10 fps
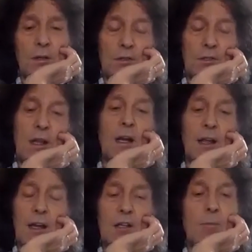So he'll
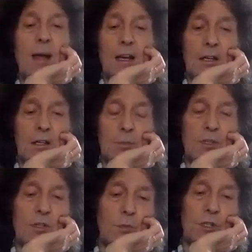hear the melody
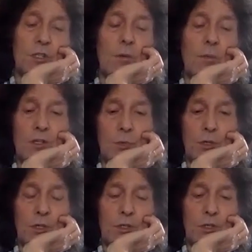with gibberish
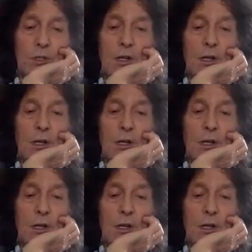words.